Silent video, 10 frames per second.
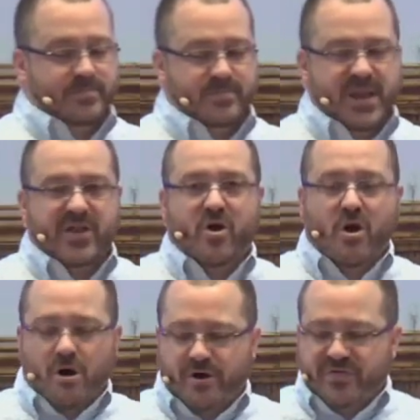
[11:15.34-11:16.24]
And at the
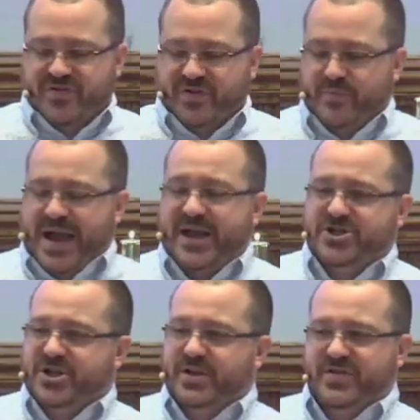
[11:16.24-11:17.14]
heart of this
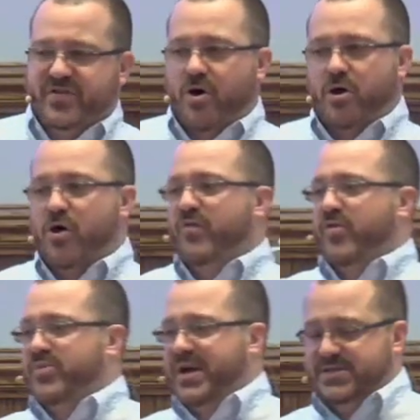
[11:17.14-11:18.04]
compassion is it's all over the
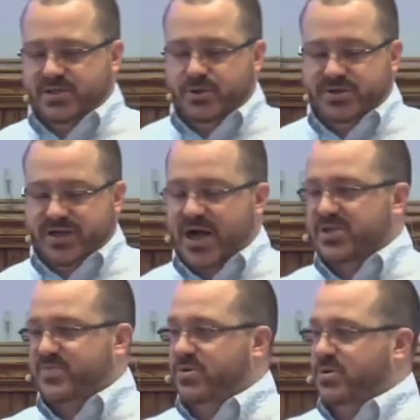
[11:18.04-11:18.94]
place in Luke's
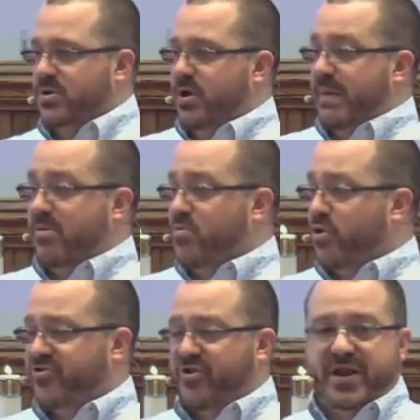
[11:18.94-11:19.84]
gospel, maybe more
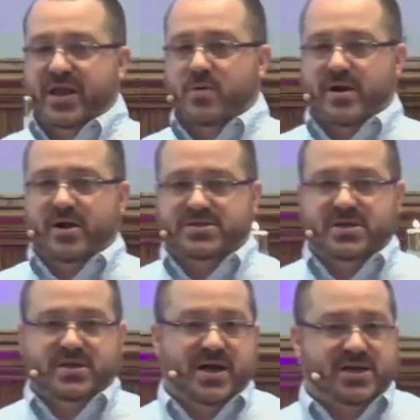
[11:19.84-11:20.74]
so than anywhere else in the
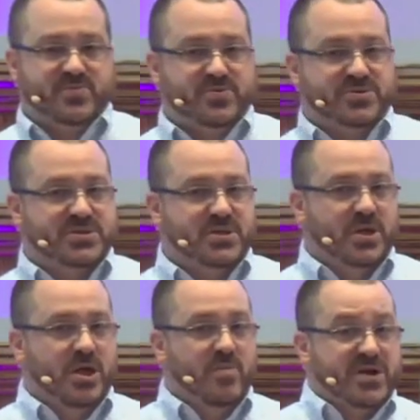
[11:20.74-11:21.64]
gospels.
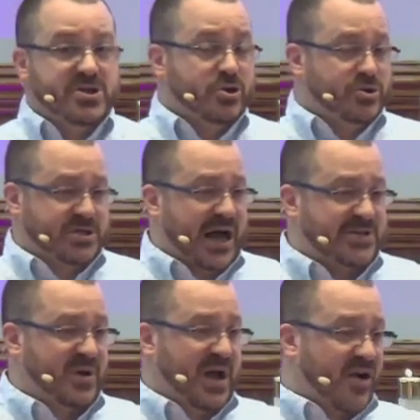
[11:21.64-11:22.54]
Because in Luke's gospel,
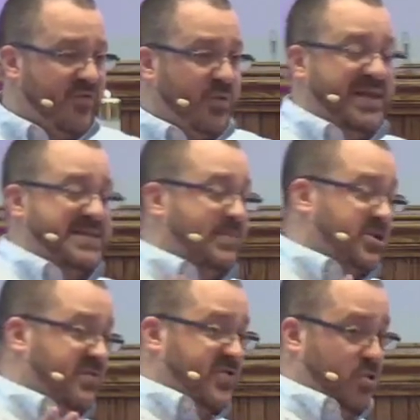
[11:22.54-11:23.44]
every, with the exception of
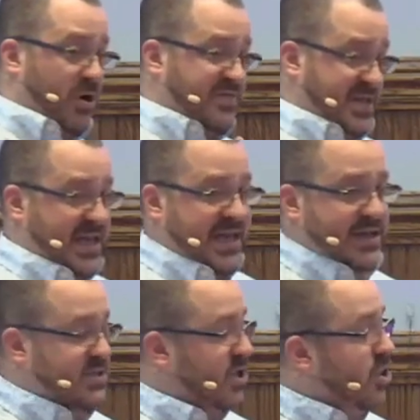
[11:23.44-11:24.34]
the story of Zacchaeus,
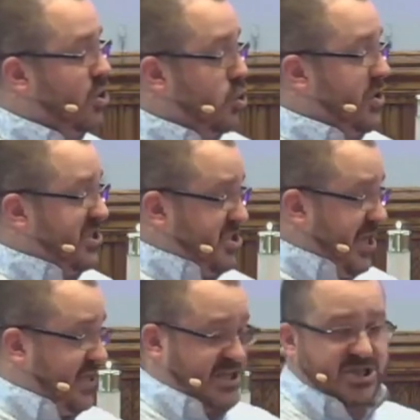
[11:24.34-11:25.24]
who does
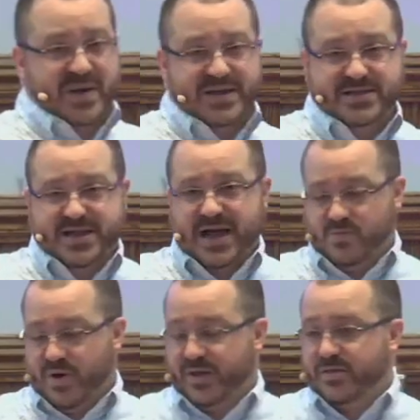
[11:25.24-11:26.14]
Jesus spend his time
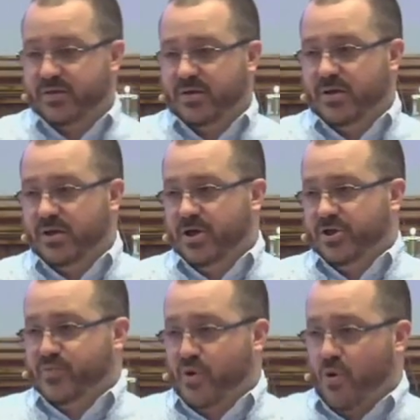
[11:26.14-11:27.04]
with? The
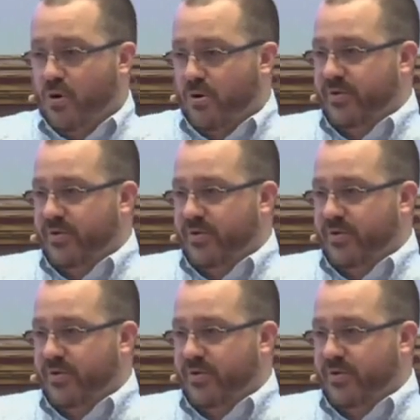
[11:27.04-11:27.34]
poor, the